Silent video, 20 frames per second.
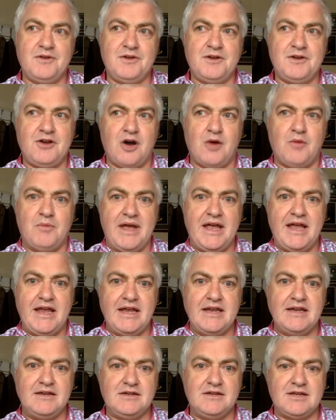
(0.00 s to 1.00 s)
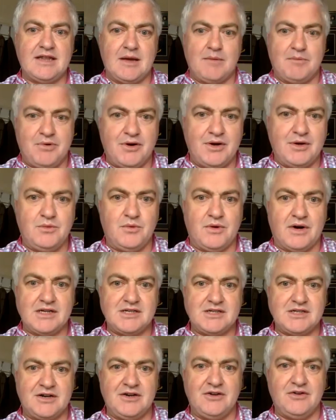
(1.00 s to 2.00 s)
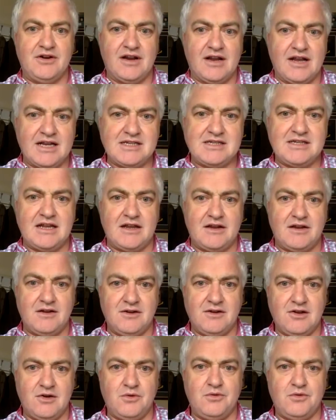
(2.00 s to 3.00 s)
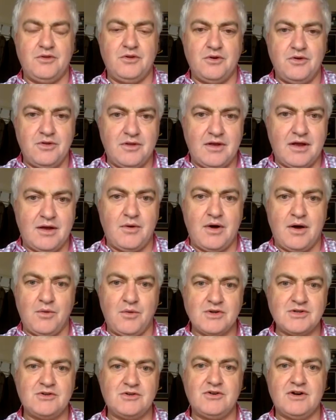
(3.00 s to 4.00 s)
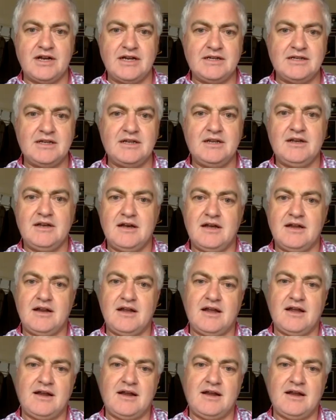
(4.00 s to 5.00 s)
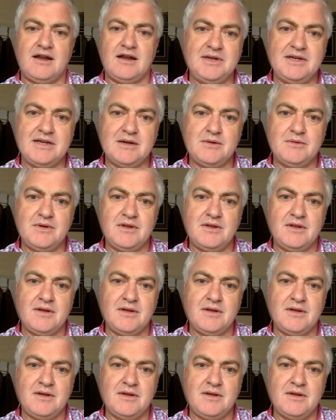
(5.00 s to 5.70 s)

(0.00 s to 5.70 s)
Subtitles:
got me to that point where I suddenly realized that no, I wasn't right and had to be dealt with.